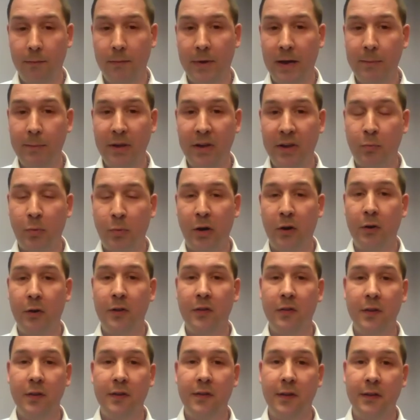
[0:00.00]
my biggest priority
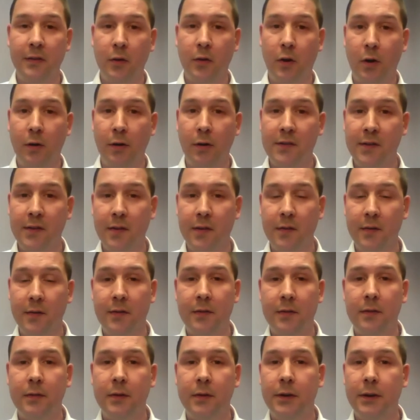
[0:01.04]
is listening to our residents
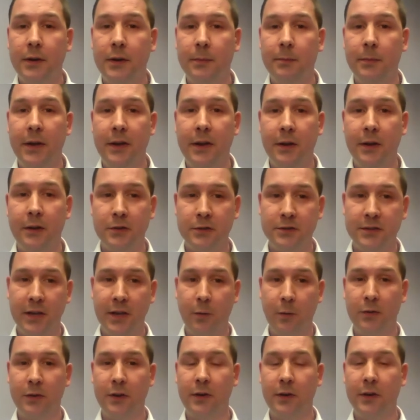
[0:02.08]
and
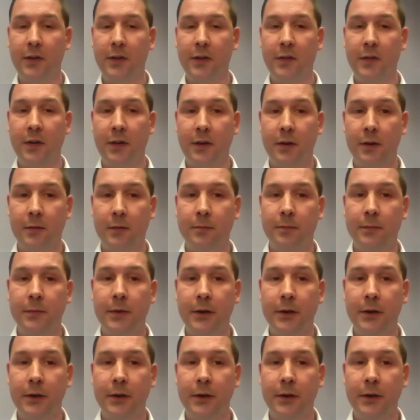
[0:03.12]
understanding what their needs are.